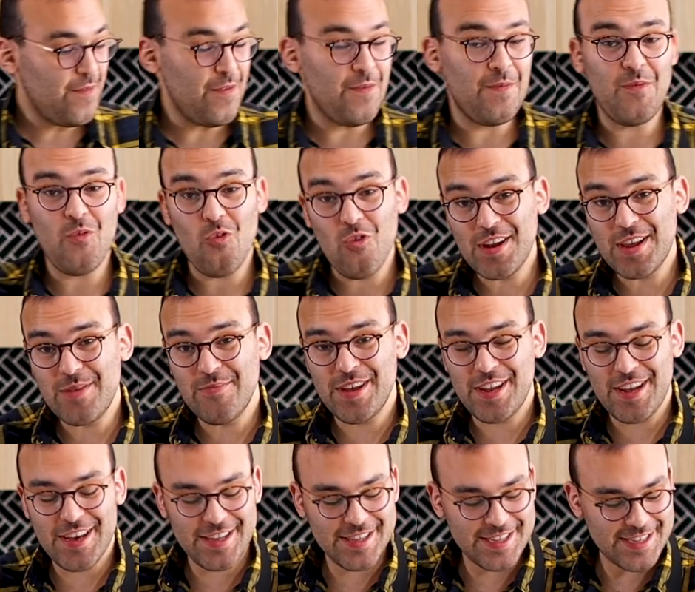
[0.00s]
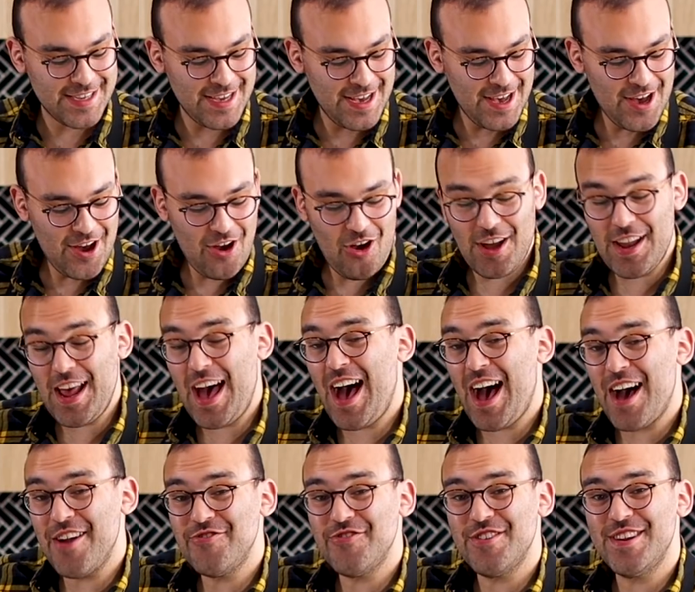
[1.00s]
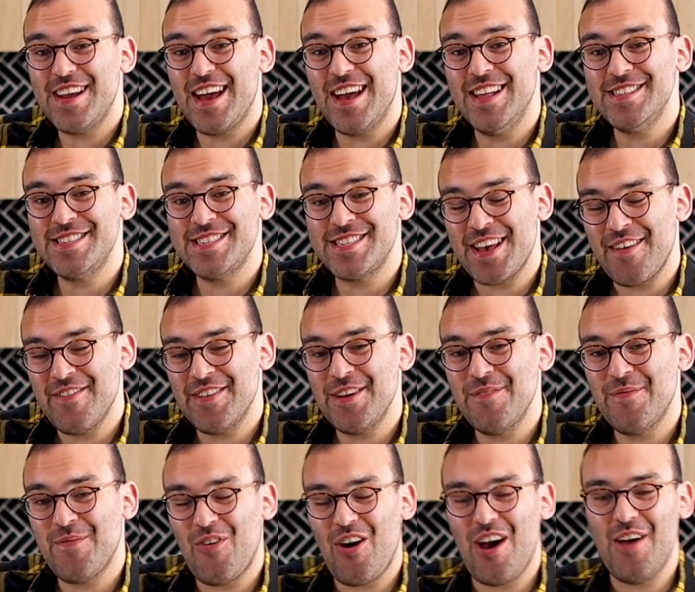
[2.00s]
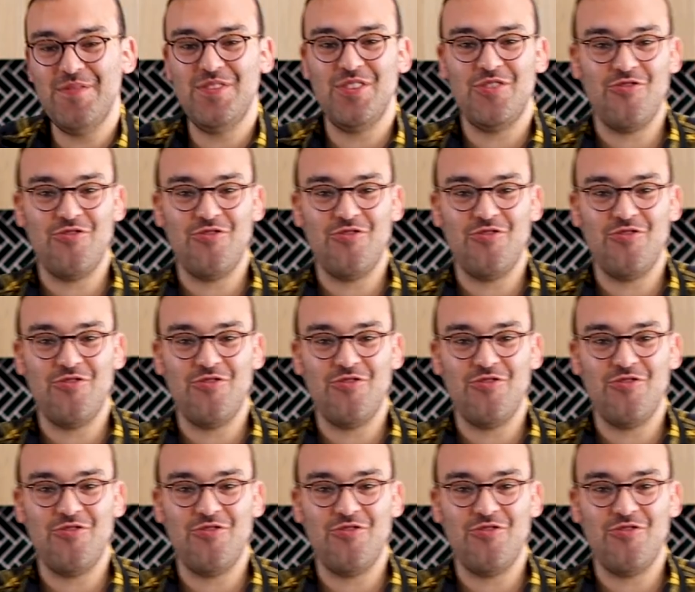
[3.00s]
for 40 minutes on 175